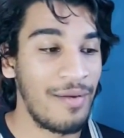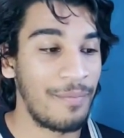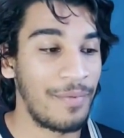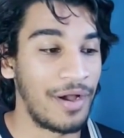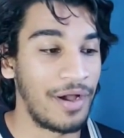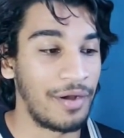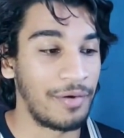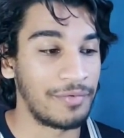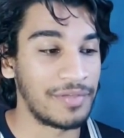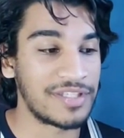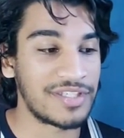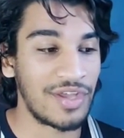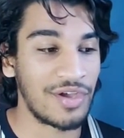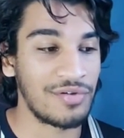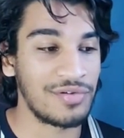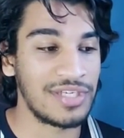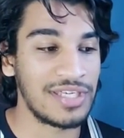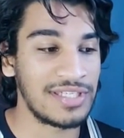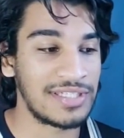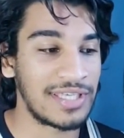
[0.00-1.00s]
But with
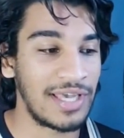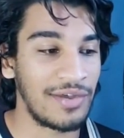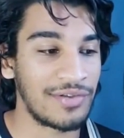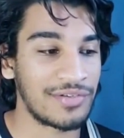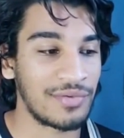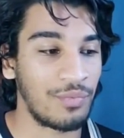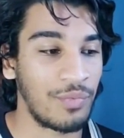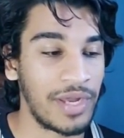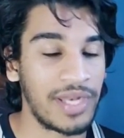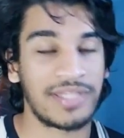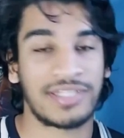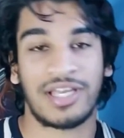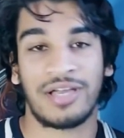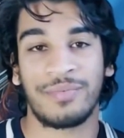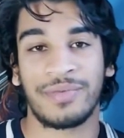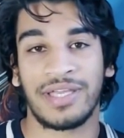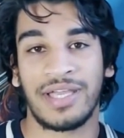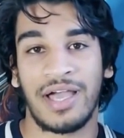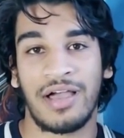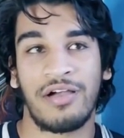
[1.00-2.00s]
no details on when it's
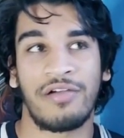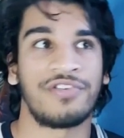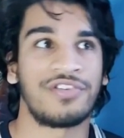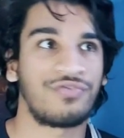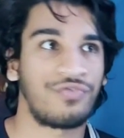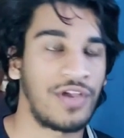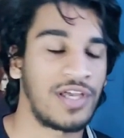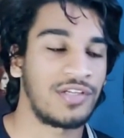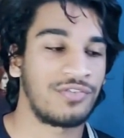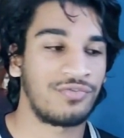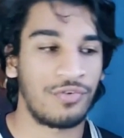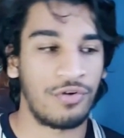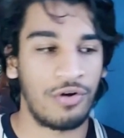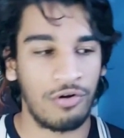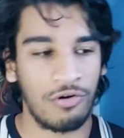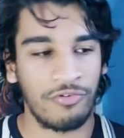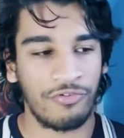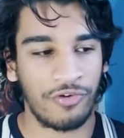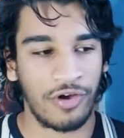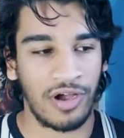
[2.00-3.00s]
coming out, if it's Phase 4
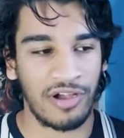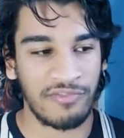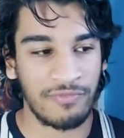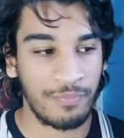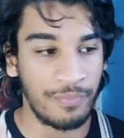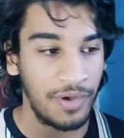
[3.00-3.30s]
or 5,